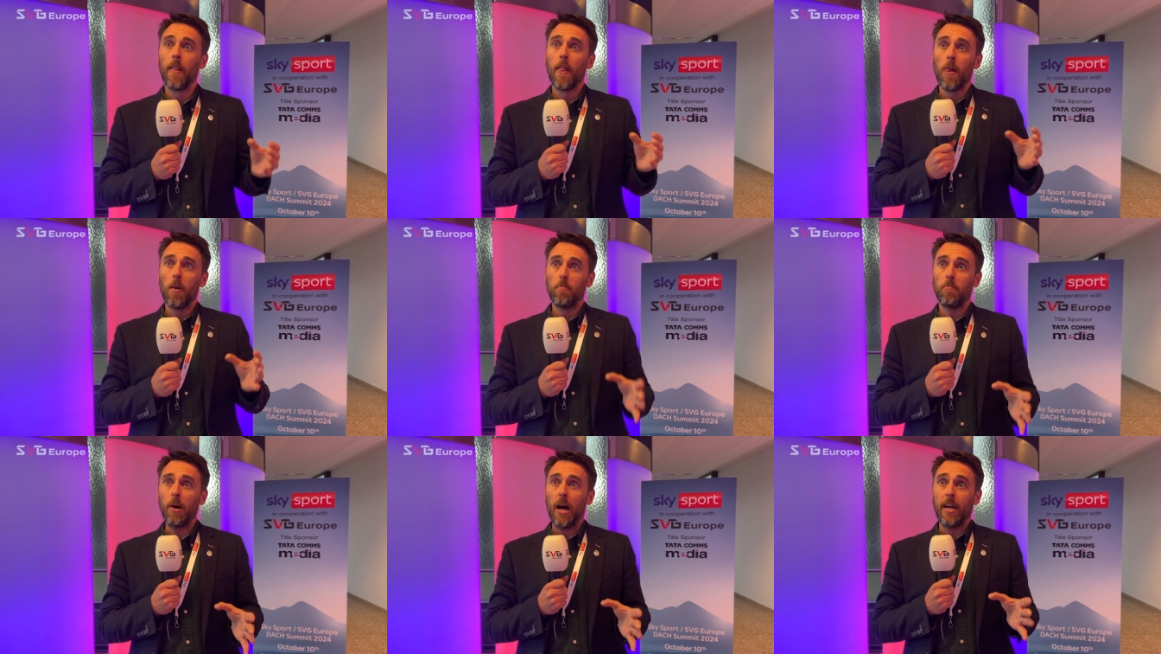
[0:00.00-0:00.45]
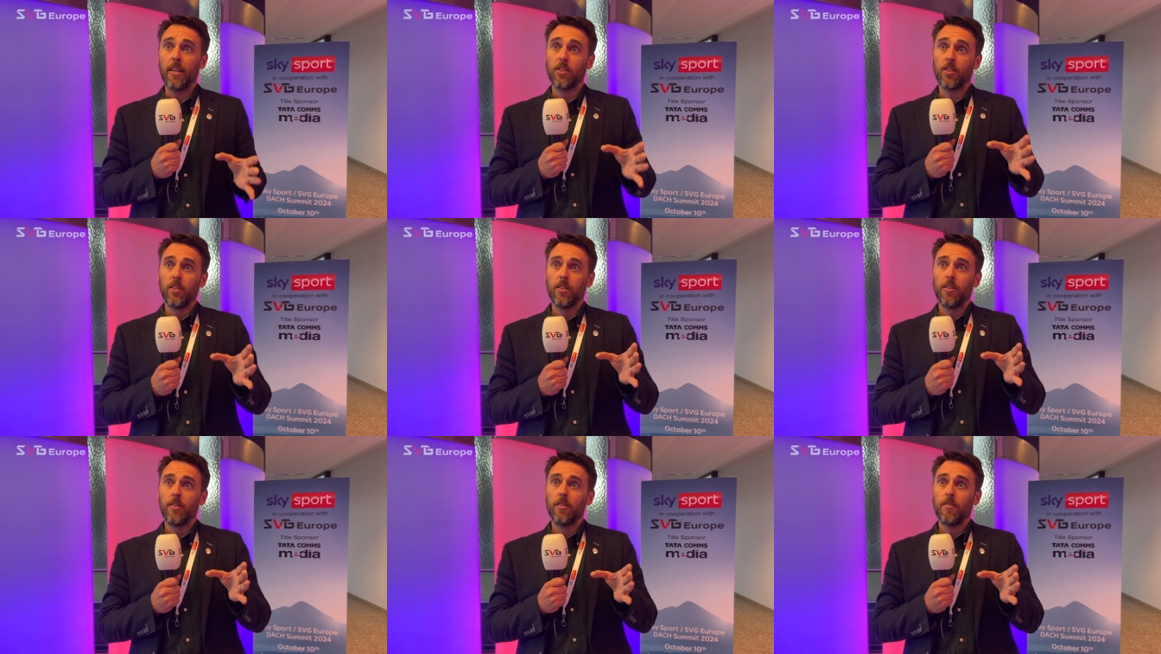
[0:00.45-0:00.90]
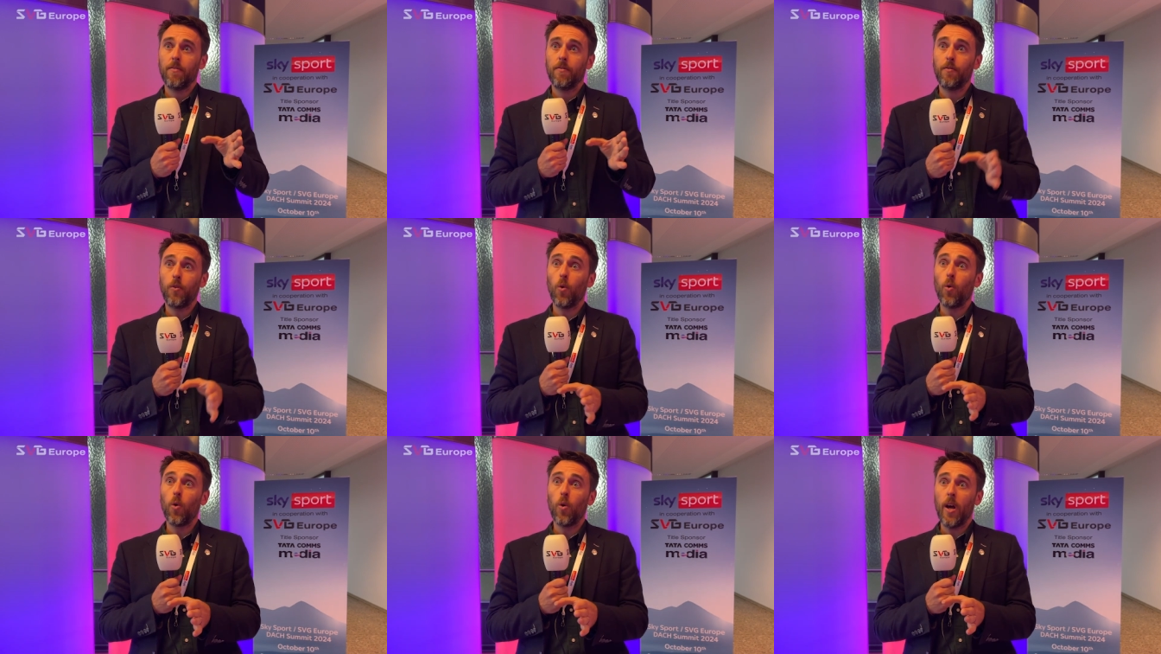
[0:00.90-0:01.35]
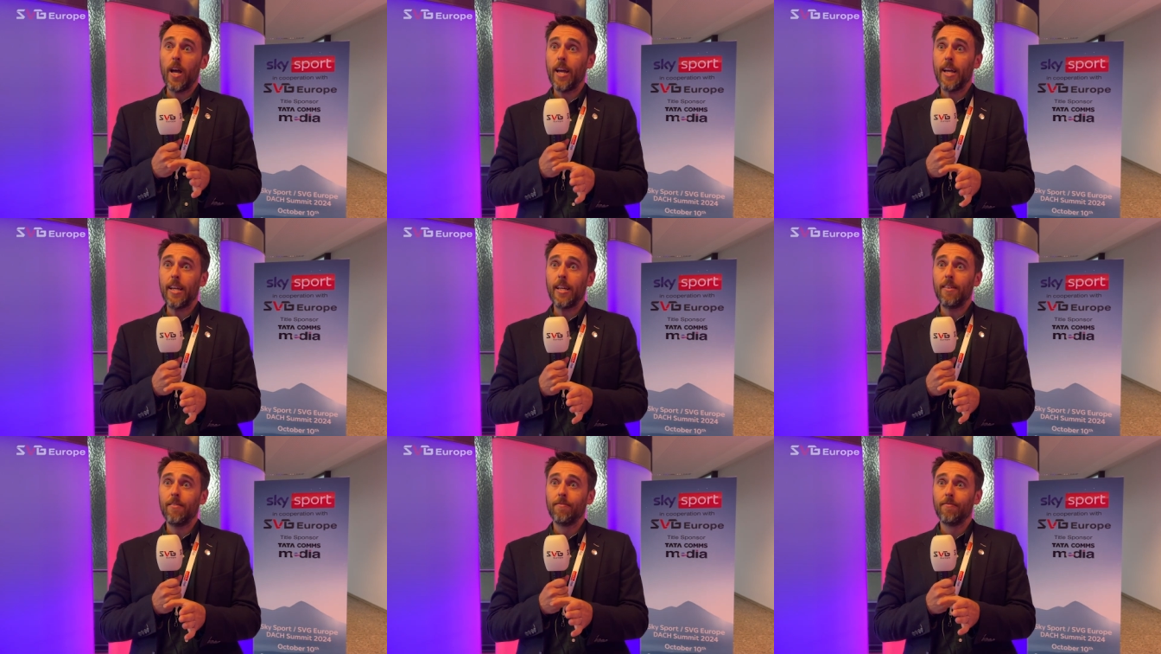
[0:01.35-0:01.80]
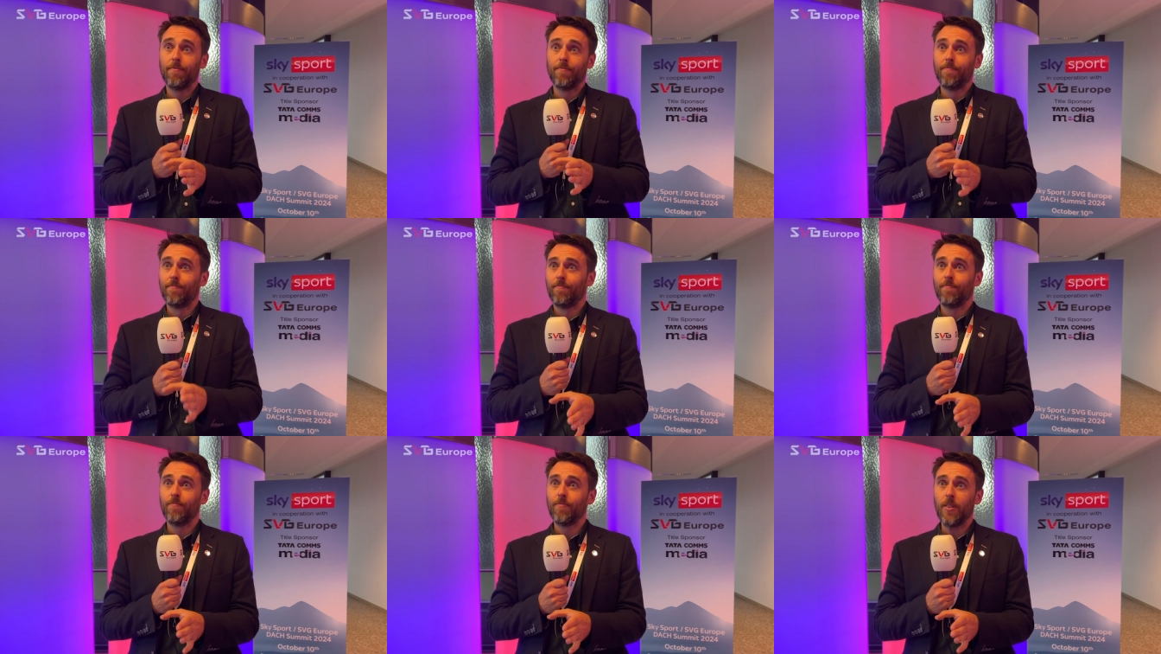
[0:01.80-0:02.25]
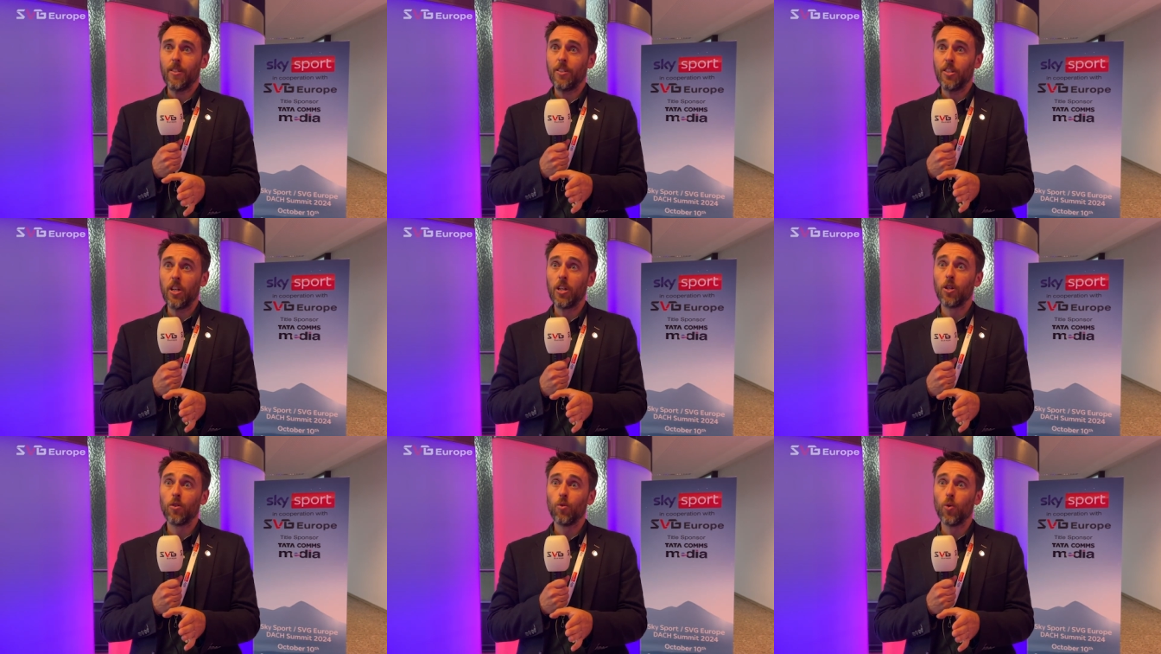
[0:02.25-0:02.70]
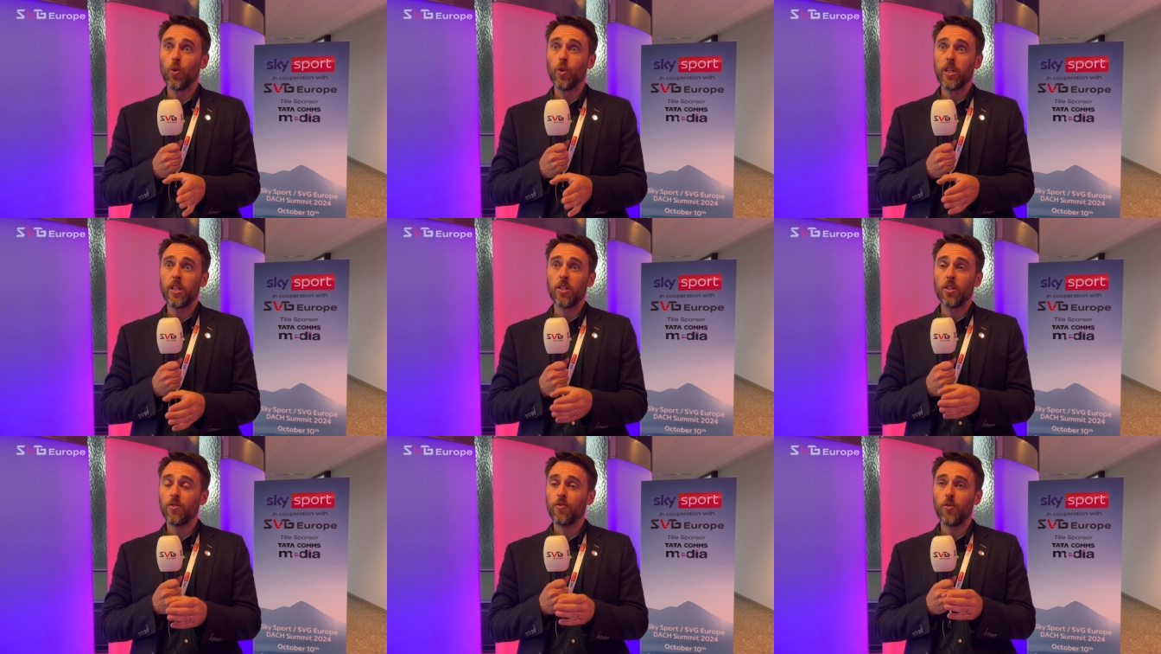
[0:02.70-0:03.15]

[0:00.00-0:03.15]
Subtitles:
but for a younger audience,